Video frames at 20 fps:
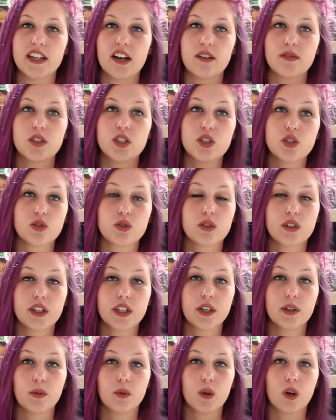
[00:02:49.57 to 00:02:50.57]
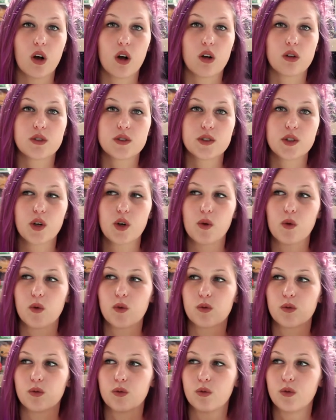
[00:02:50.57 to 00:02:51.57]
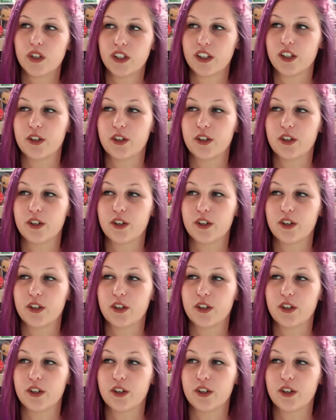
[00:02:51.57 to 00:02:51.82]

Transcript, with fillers: of the story were also really